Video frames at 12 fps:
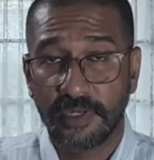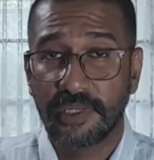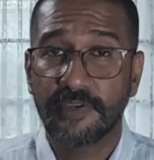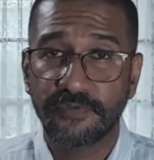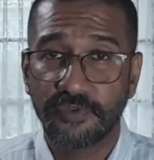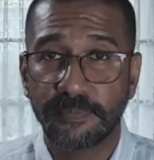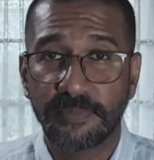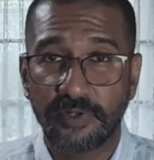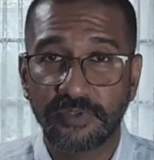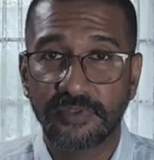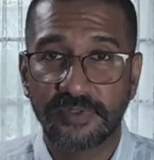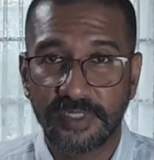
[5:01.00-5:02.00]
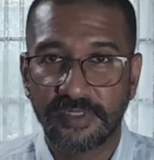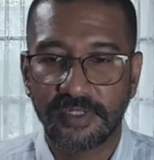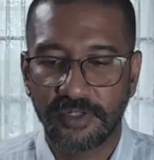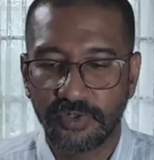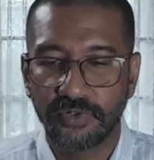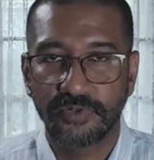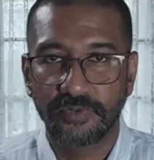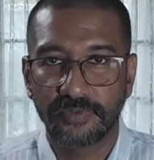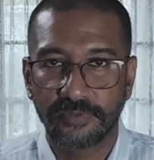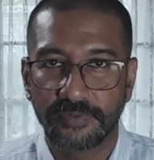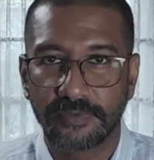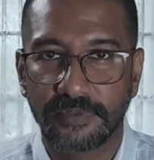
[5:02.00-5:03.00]
If your bounce rates are low,
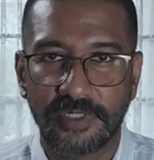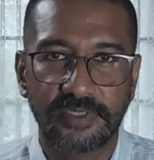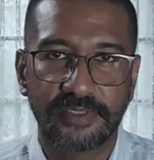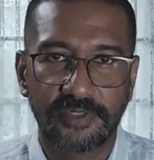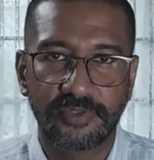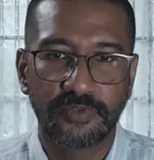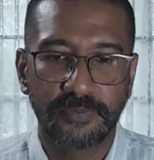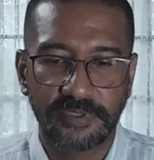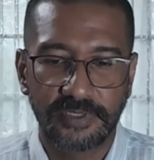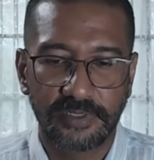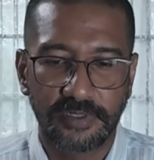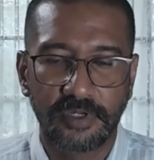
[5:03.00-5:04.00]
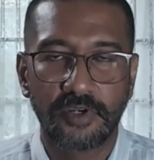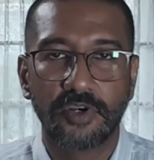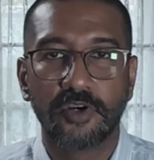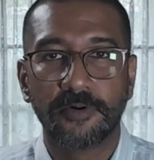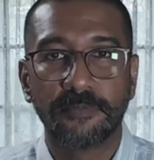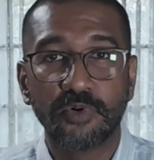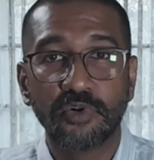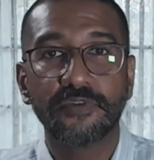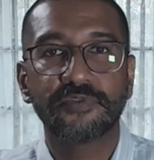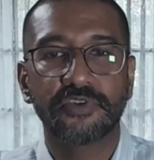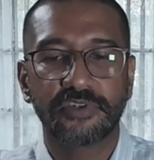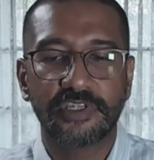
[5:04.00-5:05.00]
less than 2%, more
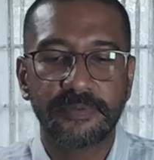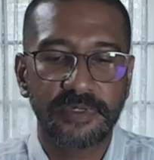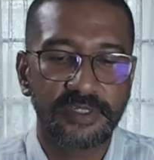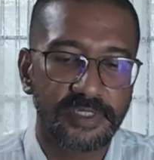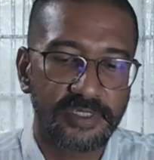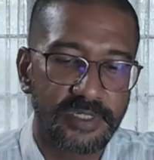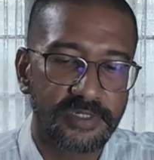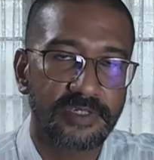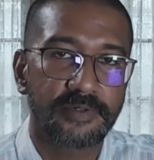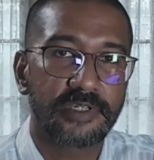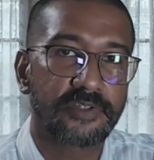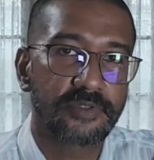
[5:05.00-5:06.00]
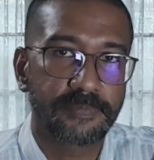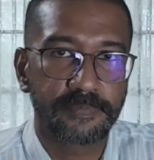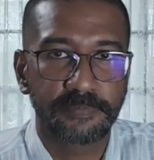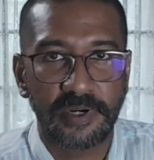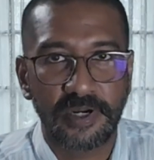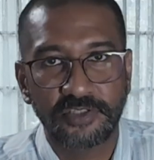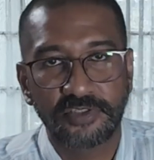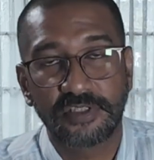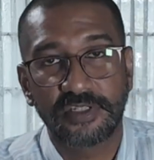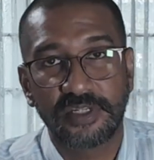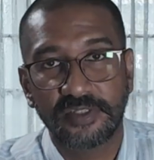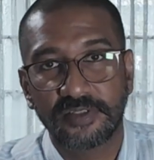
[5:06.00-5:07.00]
of your emails are getting passed to
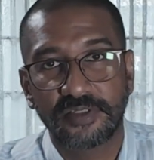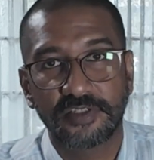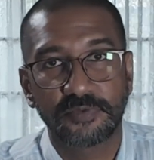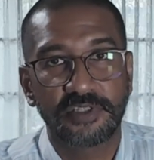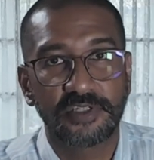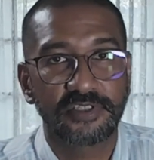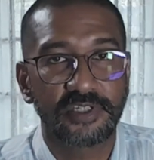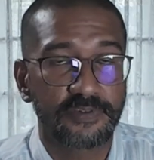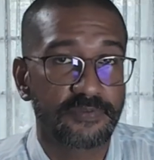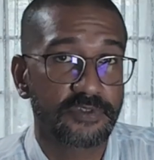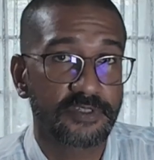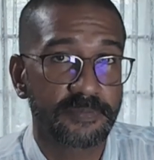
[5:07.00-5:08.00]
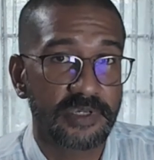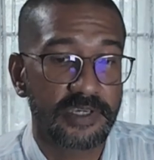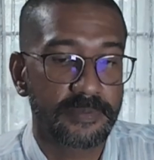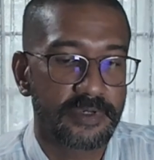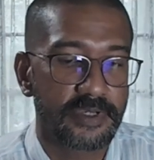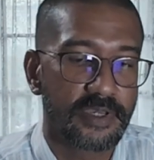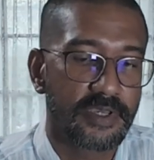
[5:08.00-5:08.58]
the next stage where they check for spam.